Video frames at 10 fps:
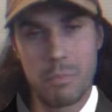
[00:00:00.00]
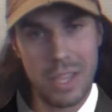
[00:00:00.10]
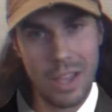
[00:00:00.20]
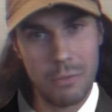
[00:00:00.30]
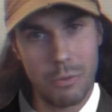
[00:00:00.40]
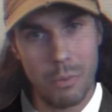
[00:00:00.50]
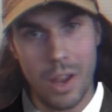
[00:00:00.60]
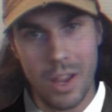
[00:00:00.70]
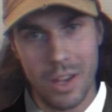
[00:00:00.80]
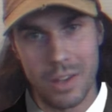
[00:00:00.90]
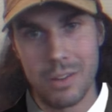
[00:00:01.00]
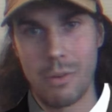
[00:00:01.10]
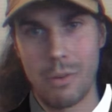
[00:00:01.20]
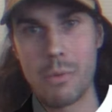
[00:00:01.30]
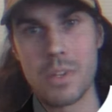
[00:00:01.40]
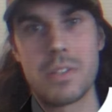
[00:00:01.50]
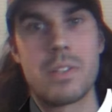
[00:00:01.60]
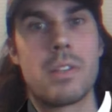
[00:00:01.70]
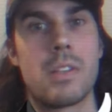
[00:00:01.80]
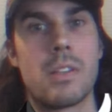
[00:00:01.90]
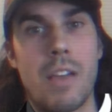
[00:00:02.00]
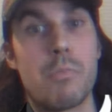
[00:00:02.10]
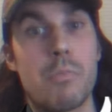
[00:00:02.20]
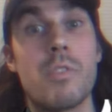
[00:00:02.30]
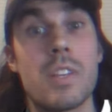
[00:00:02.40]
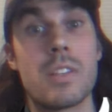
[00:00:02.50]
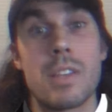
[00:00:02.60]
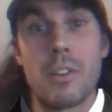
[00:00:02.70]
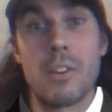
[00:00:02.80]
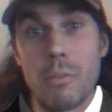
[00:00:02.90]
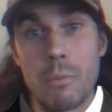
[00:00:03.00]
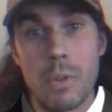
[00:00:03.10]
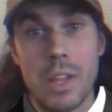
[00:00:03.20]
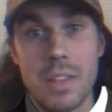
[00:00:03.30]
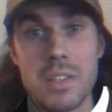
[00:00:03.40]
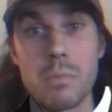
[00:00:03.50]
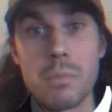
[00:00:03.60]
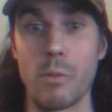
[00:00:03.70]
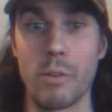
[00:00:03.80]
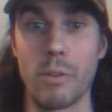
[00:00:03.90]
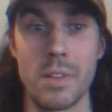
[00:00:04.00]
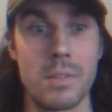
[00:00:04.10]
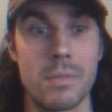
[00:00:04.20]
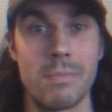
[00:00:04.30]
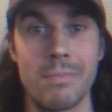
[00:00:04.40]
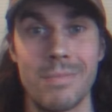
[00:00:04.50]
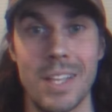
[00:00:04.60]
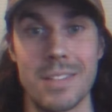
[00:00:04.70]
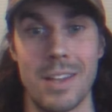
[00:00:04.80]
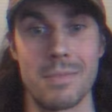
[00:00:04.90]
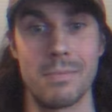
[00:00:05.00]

Kind Rewind. We're always having movies here with On Cinema Friends themselves.